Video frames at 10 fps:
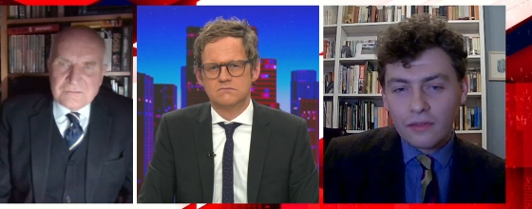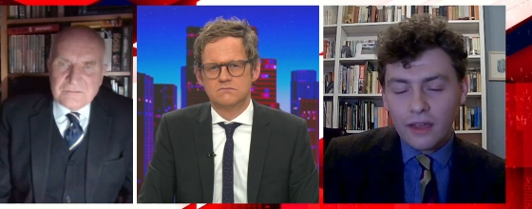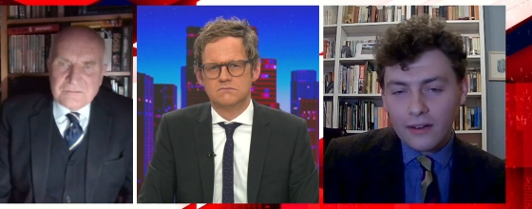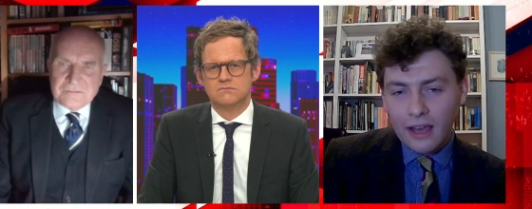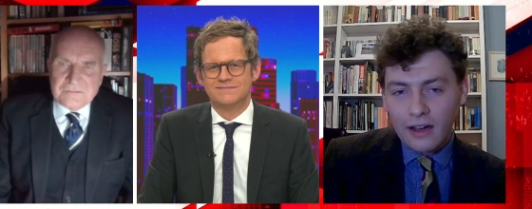
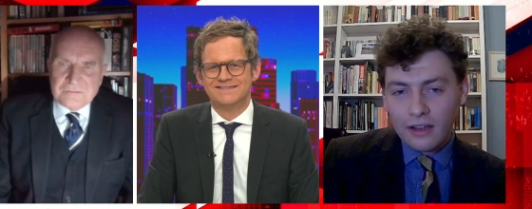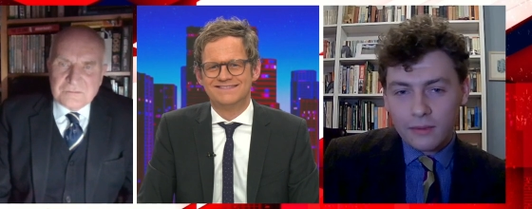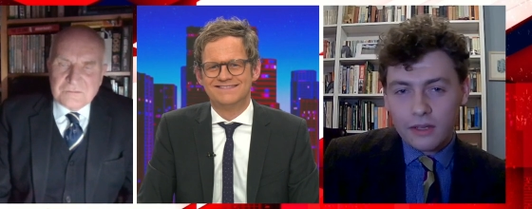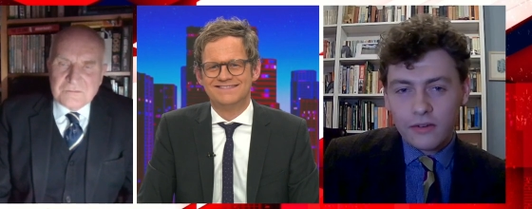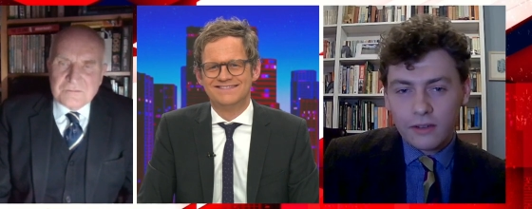Speaker 1: If the only
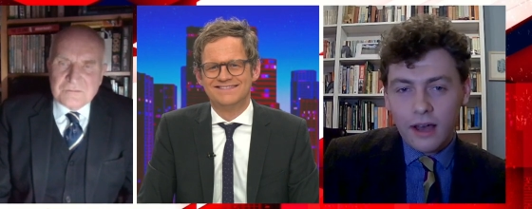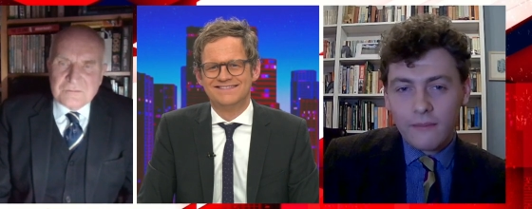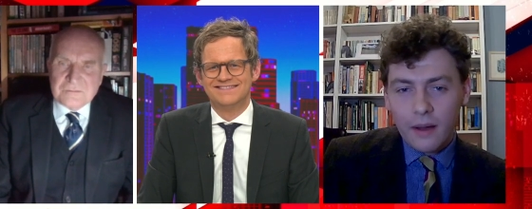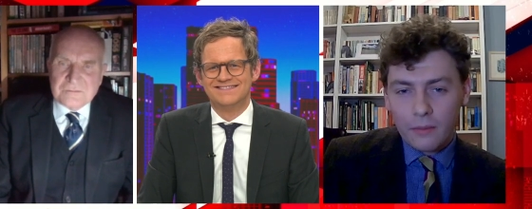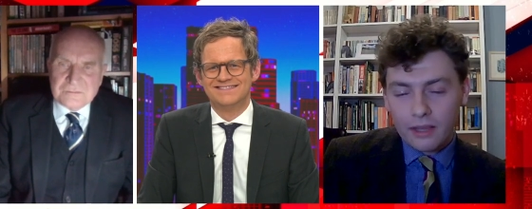argument you
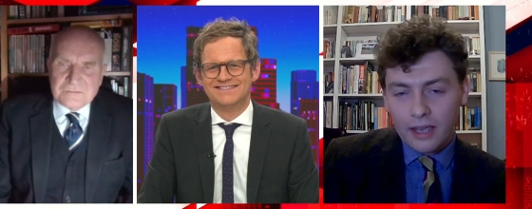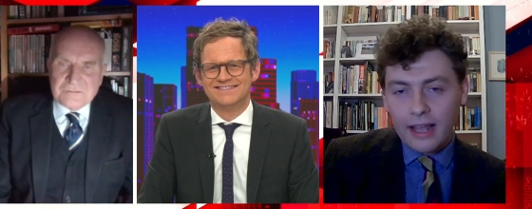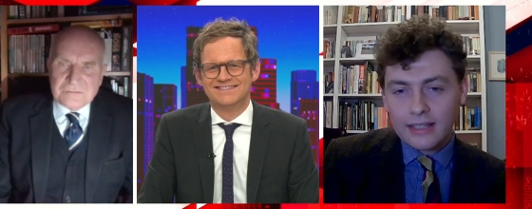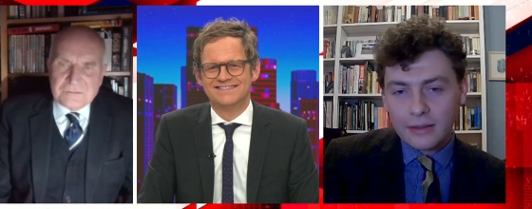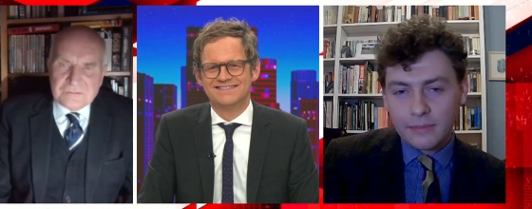can come up
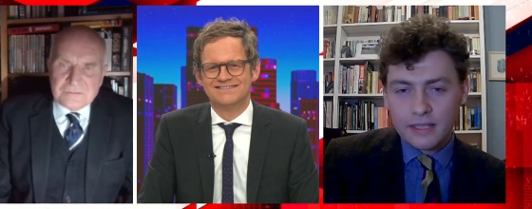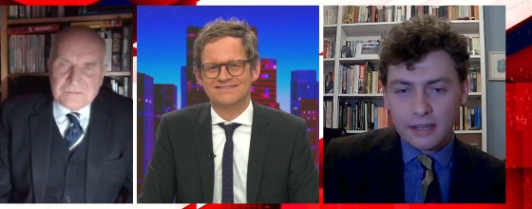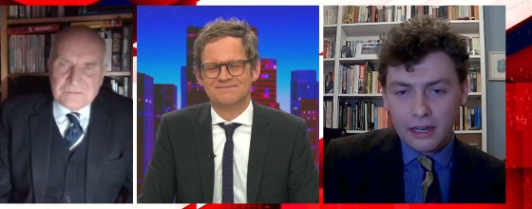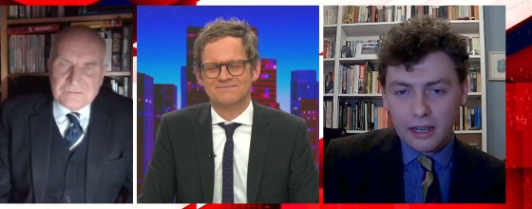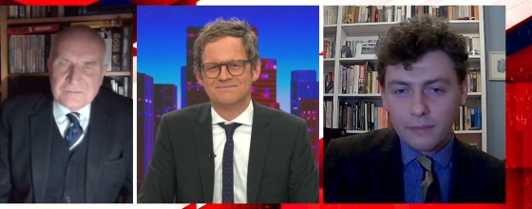with against
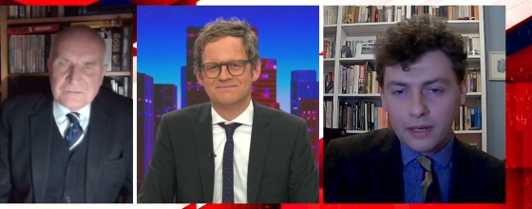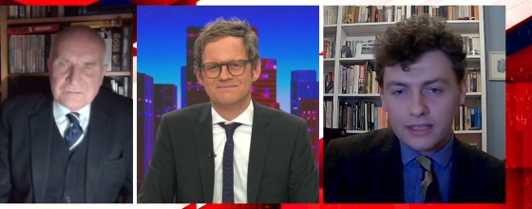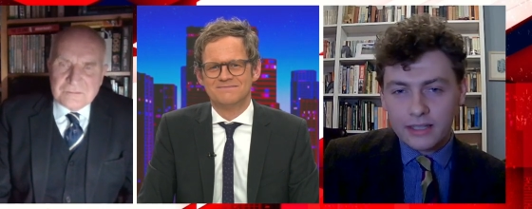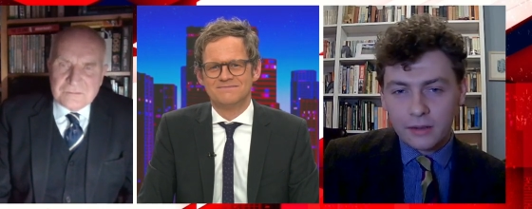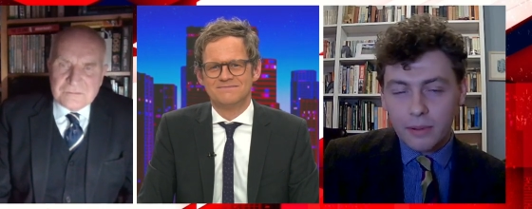a
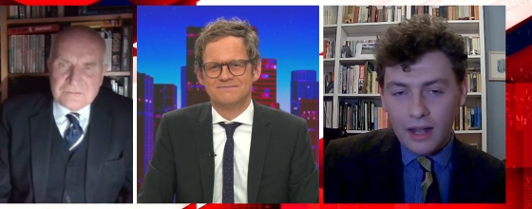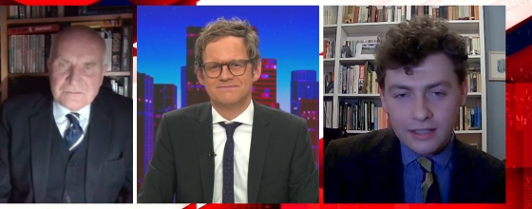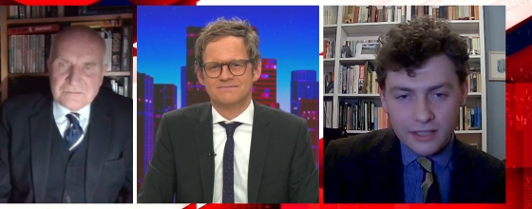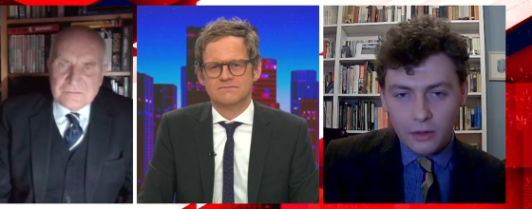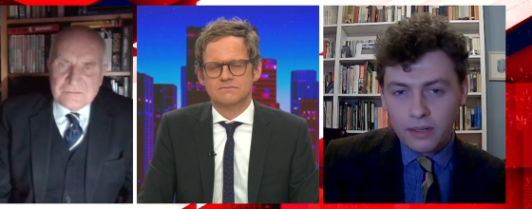particular political
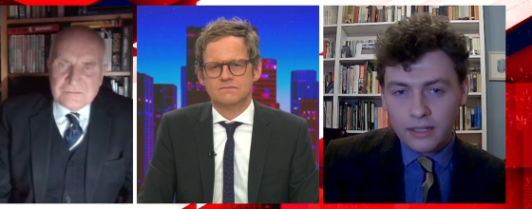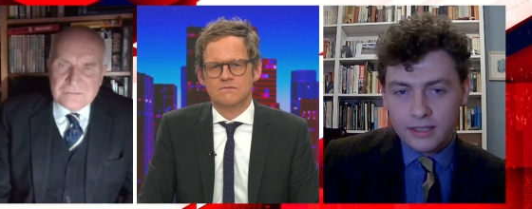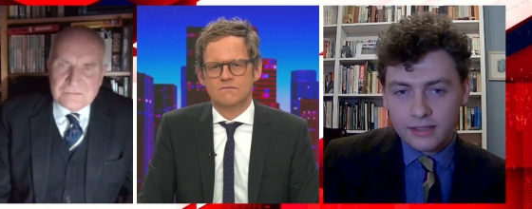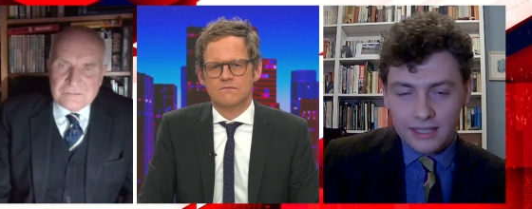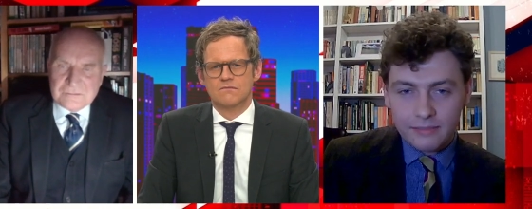party or
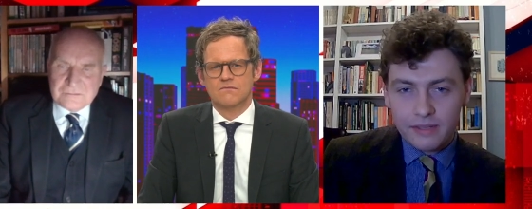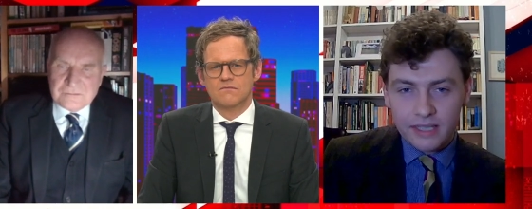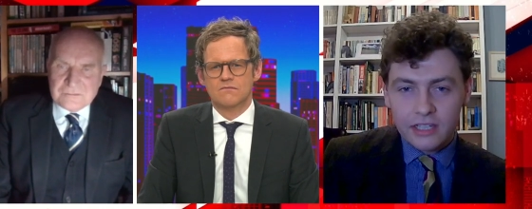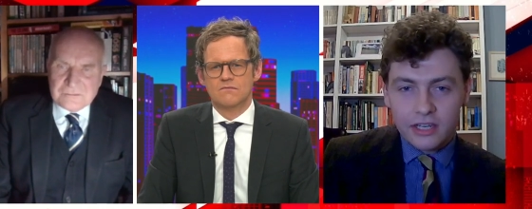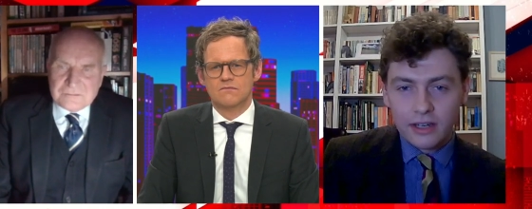political
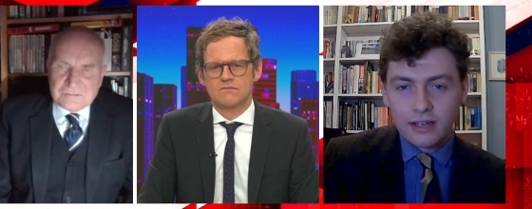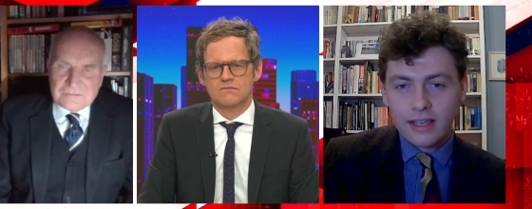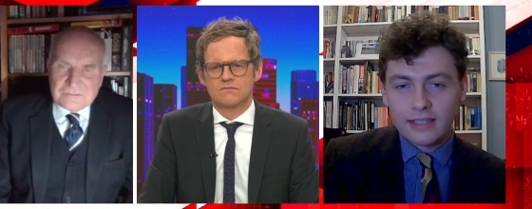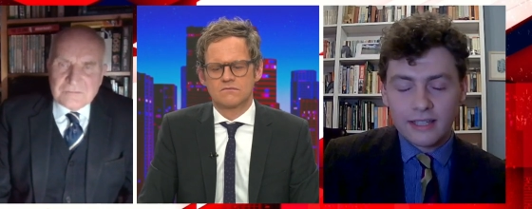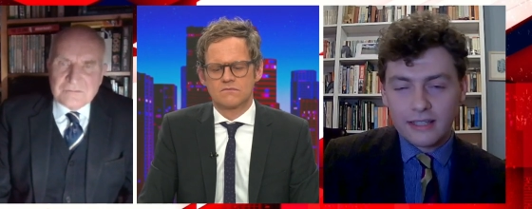
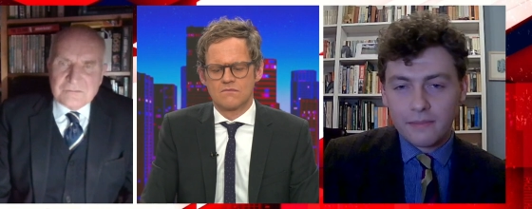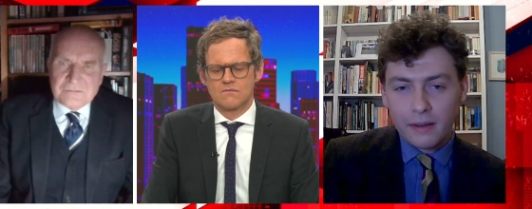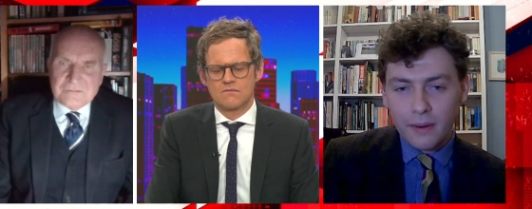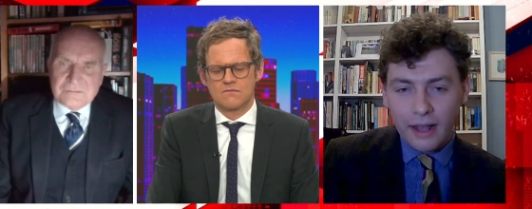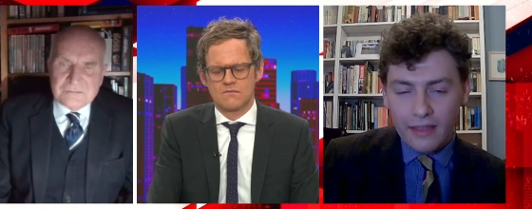disposition is to
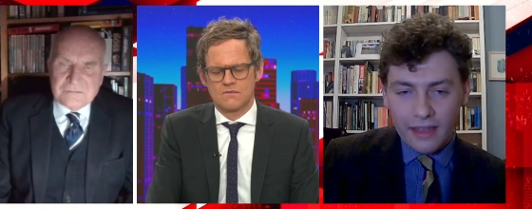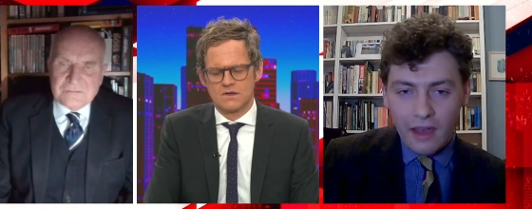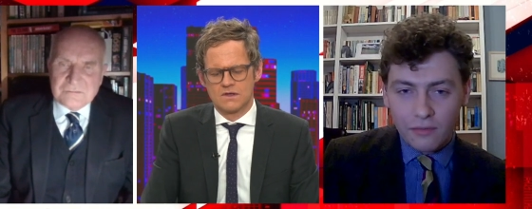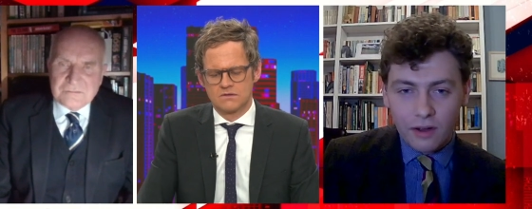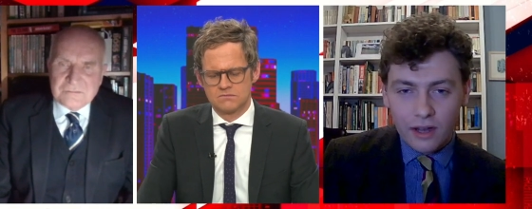simply bring
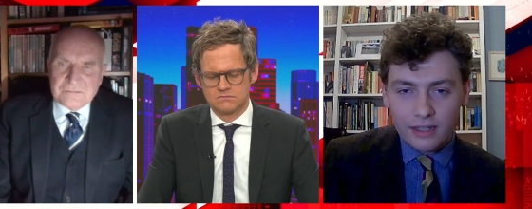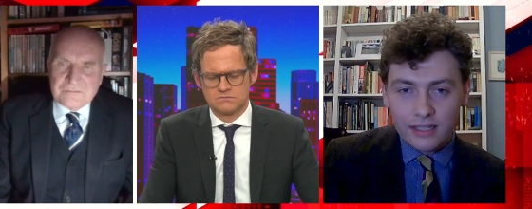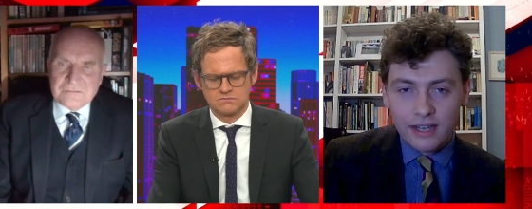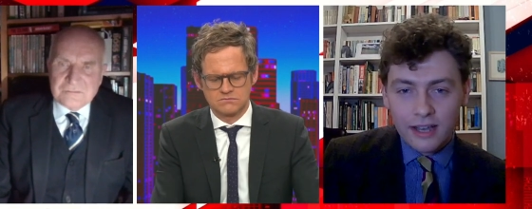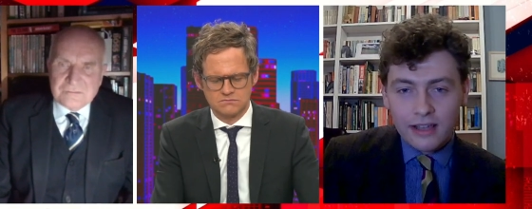out the F
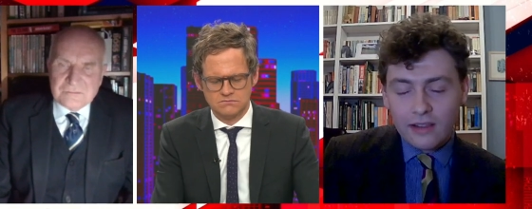word,